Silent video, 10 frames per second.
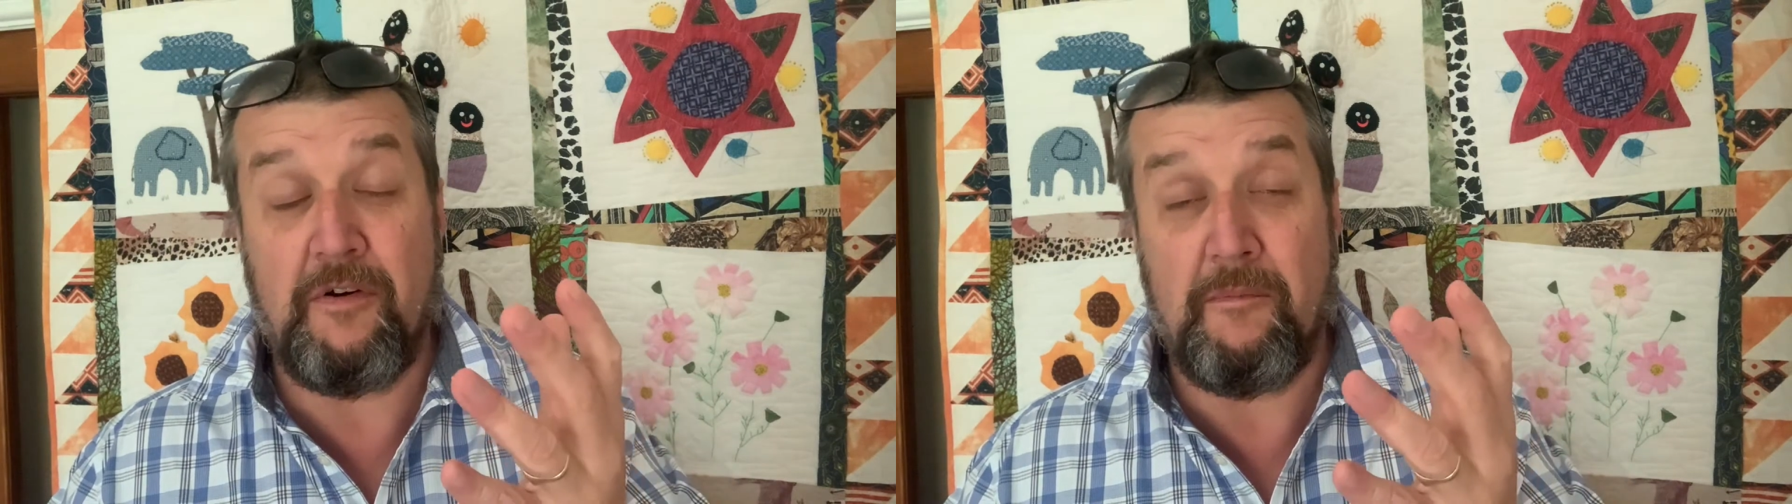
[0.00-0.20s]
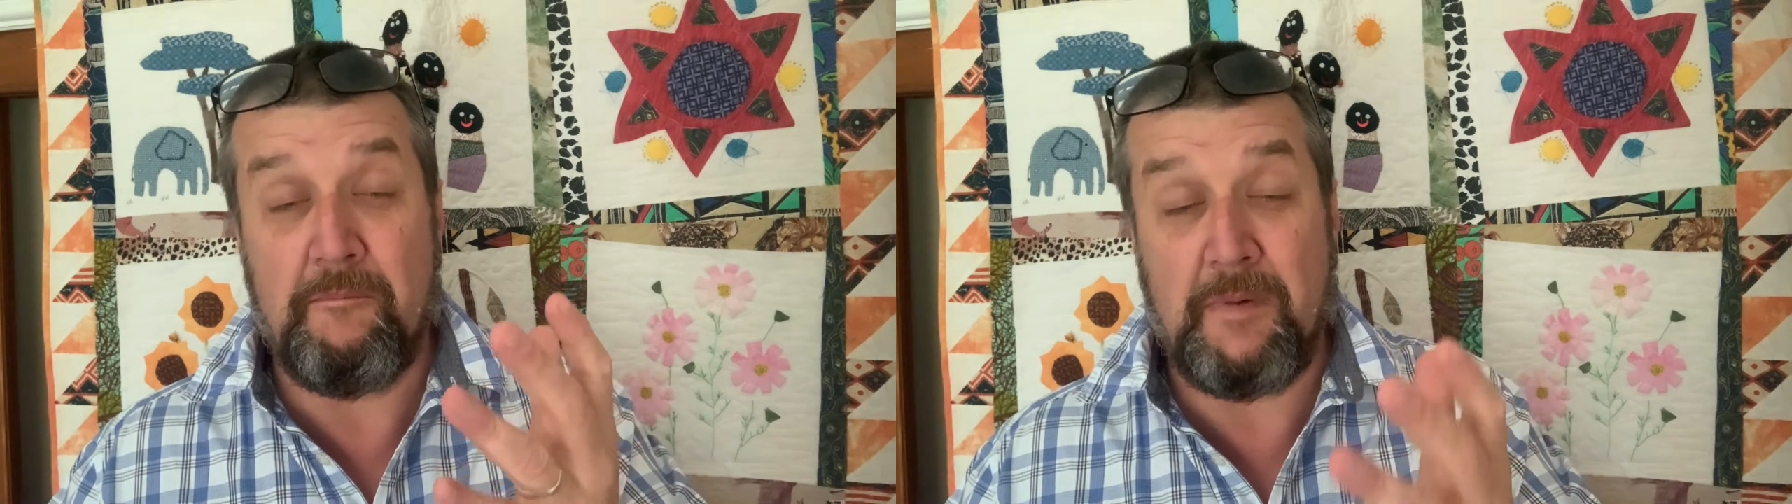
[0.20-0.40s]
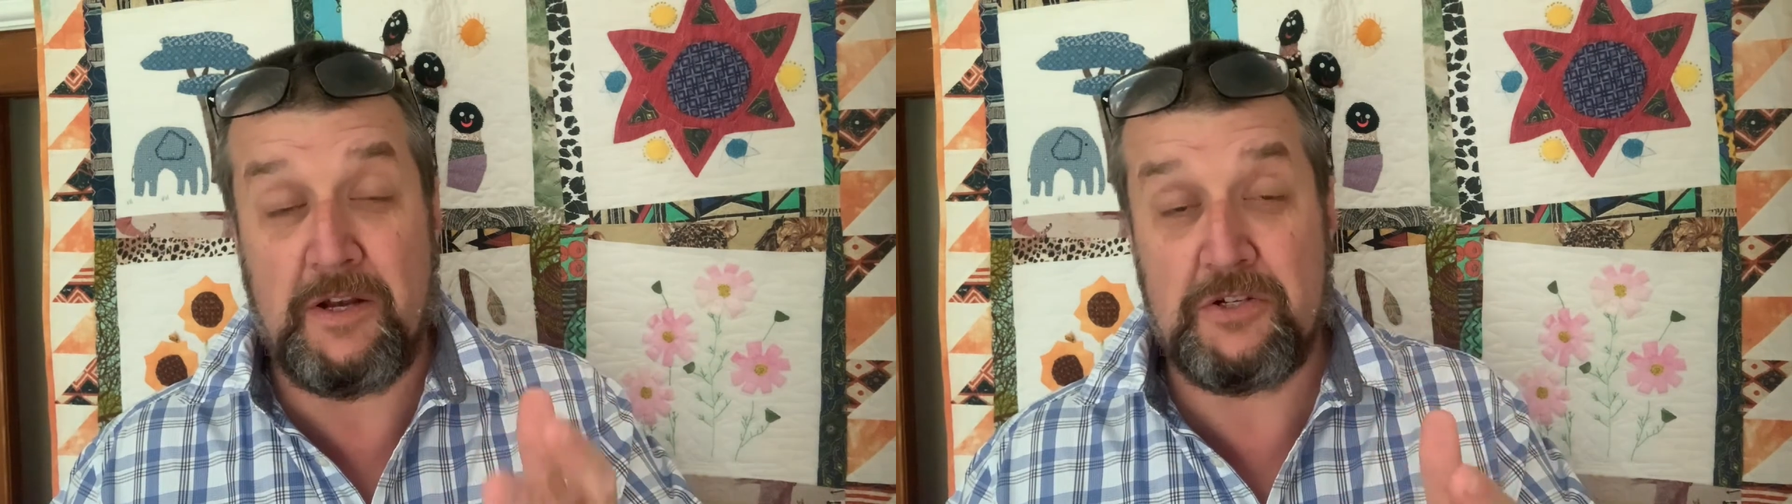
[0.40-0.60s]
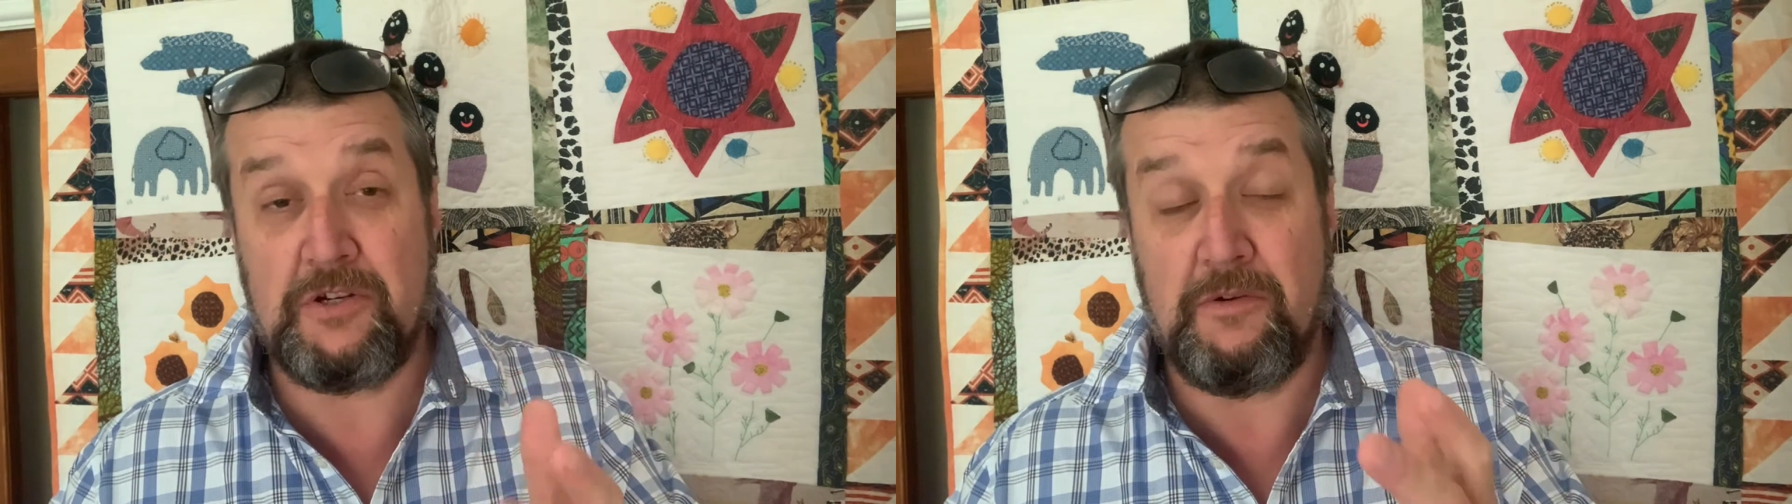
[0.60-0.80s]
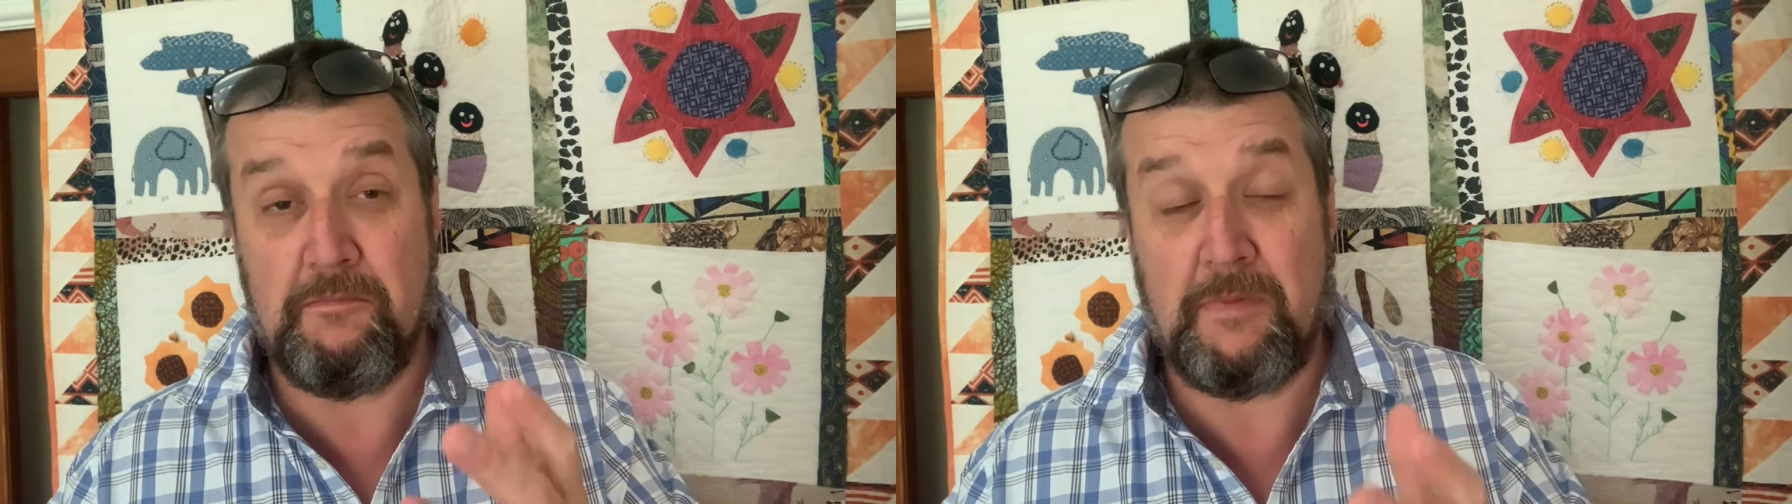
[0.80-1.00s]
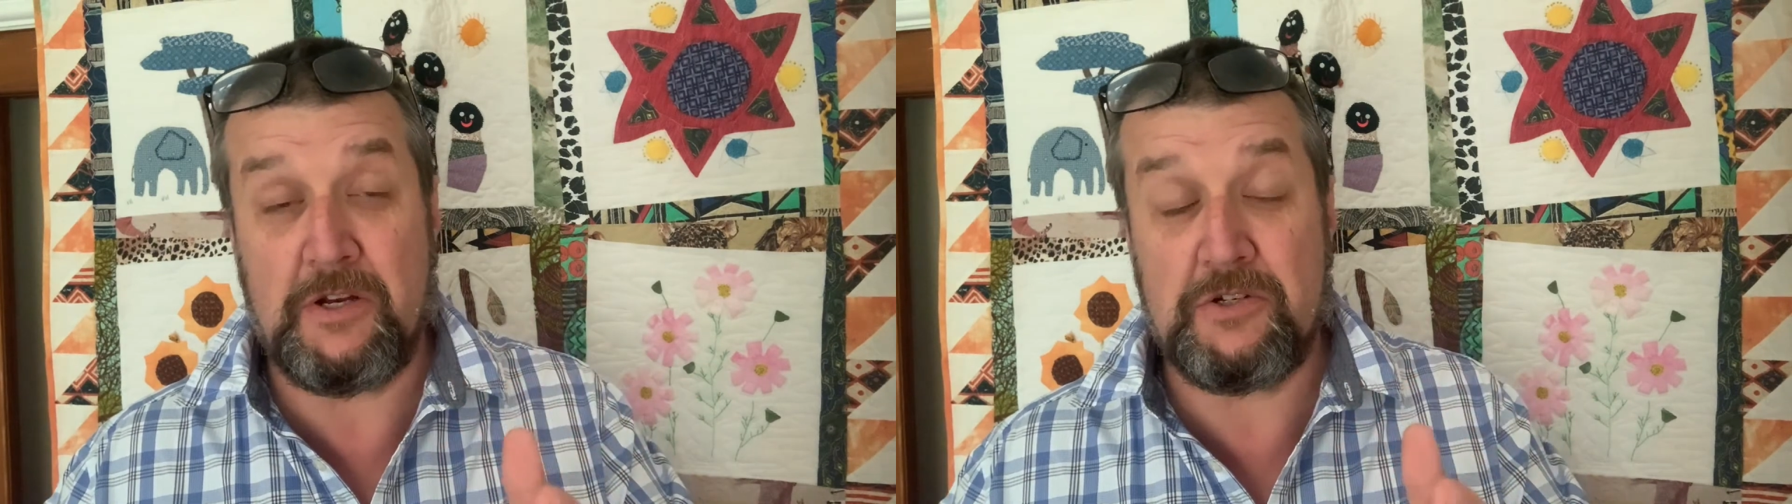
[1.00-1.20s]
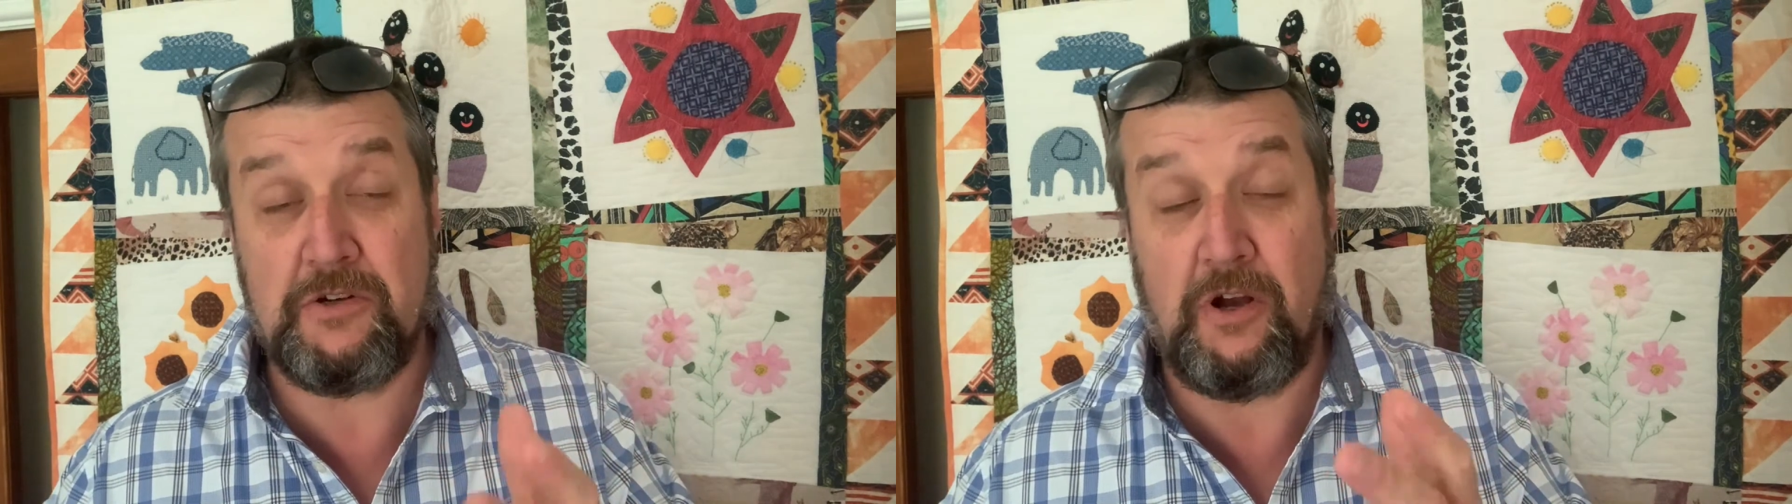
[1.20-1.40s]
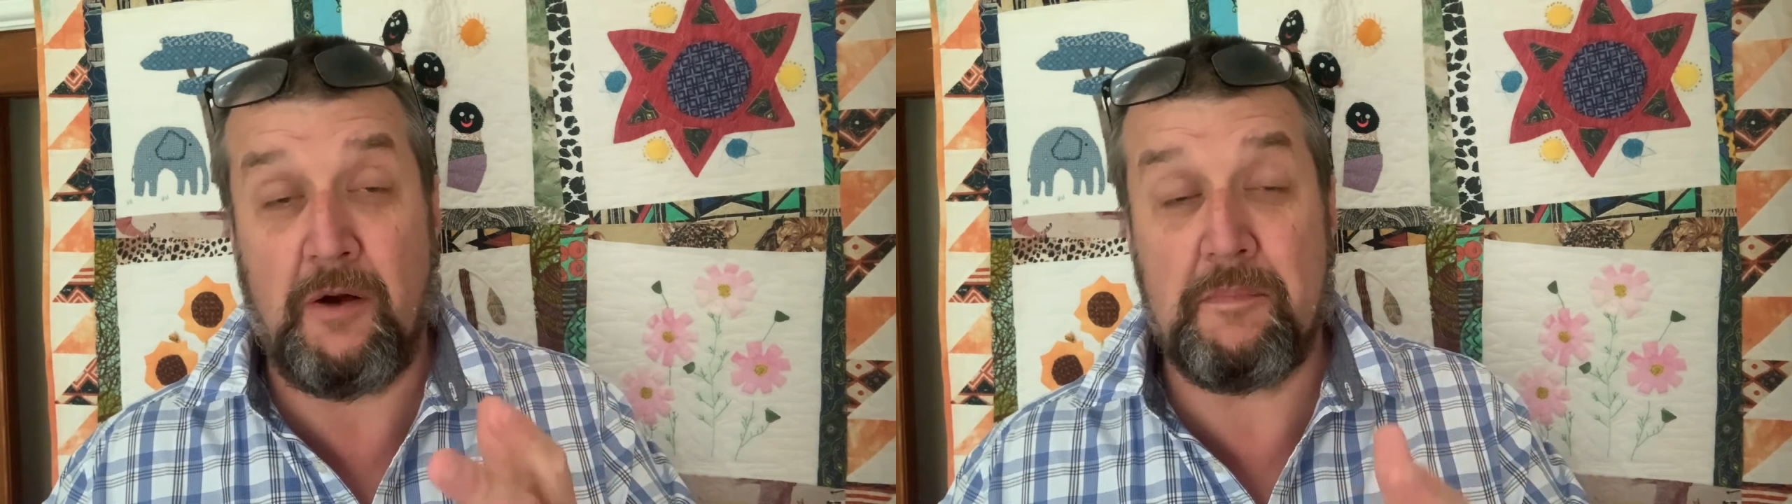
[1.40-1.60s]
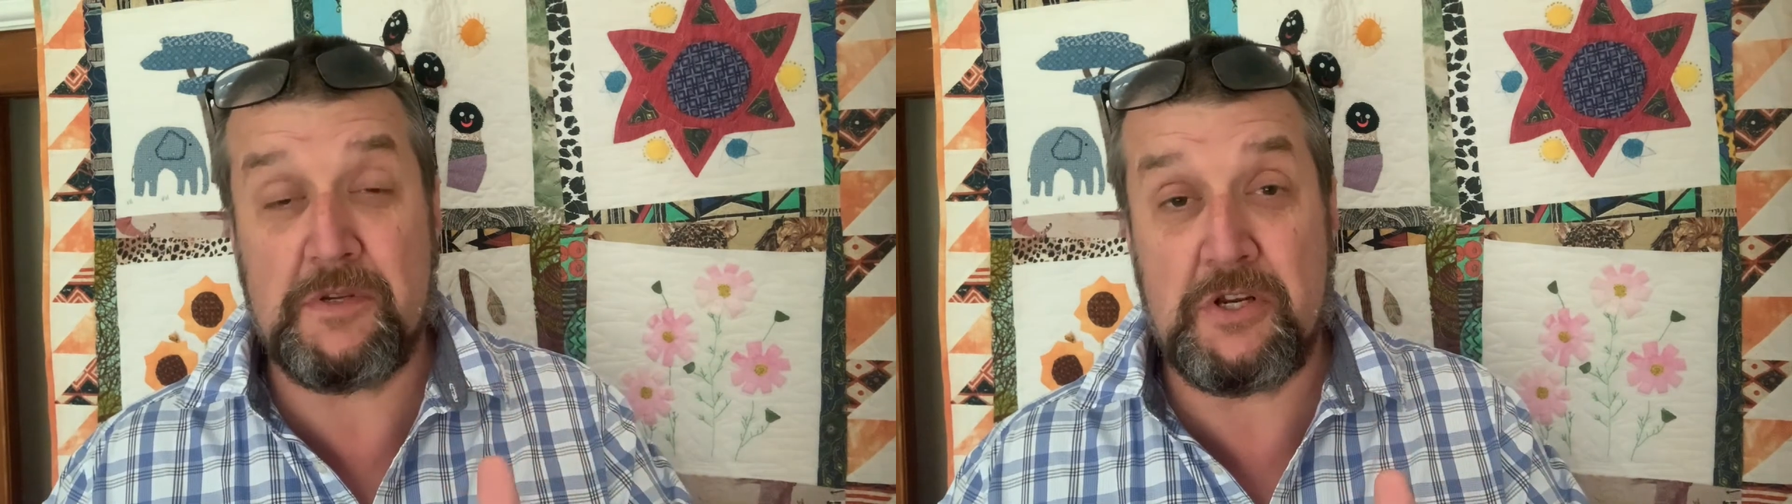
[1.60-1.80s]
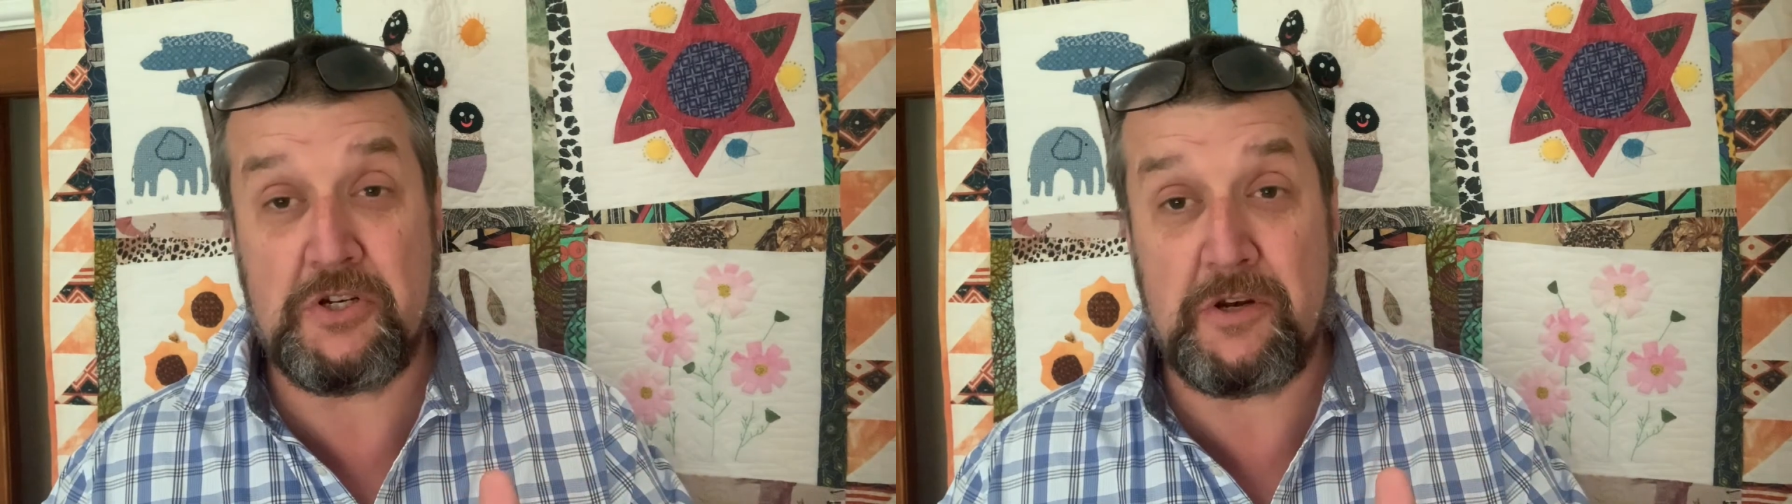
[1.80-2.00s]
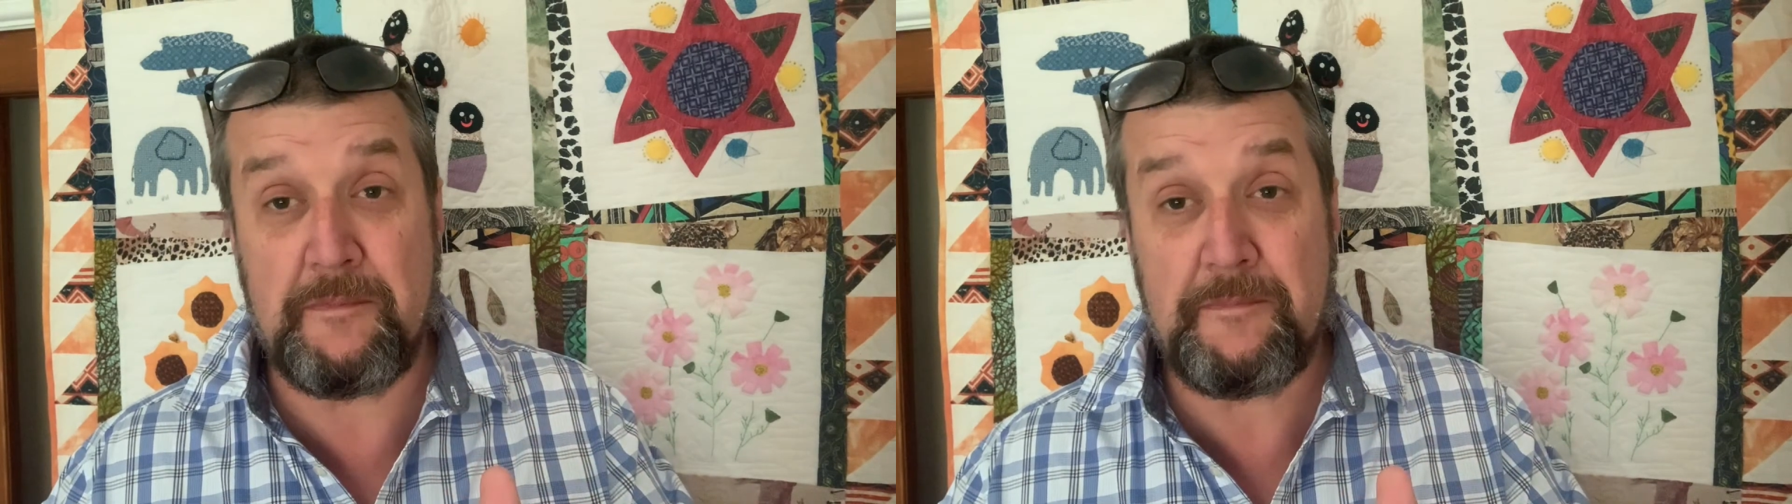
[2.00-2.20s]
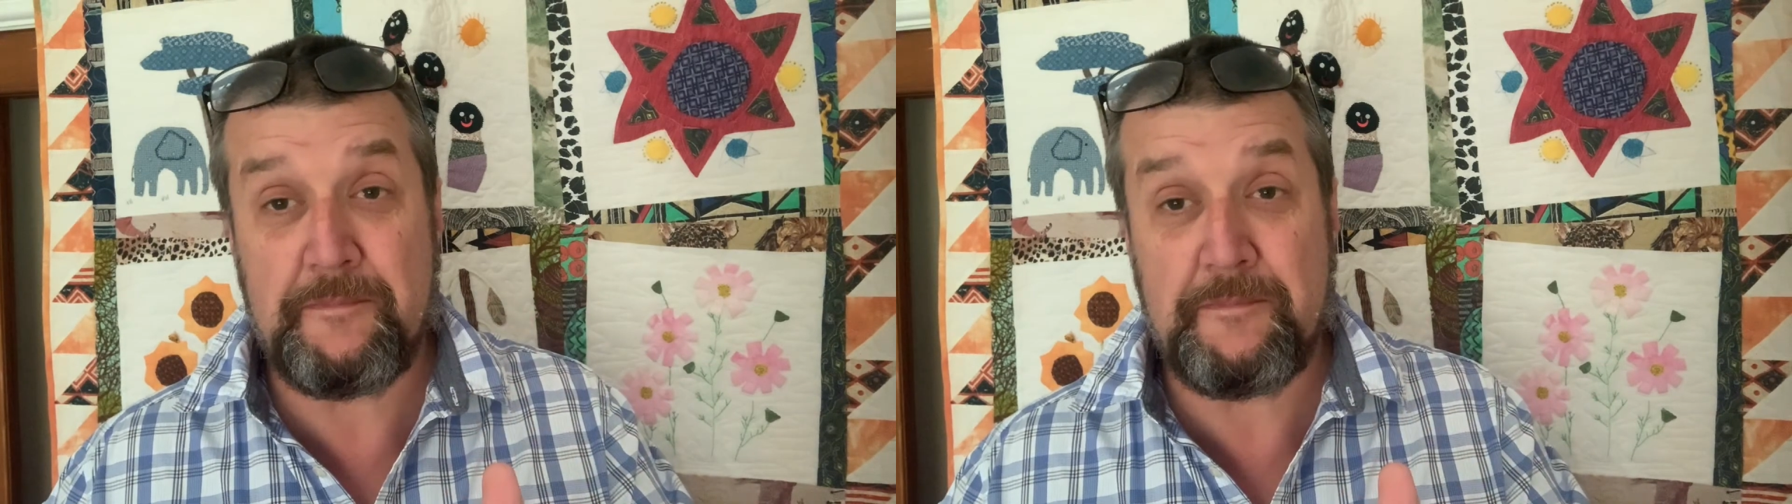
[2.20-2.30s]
much opposition.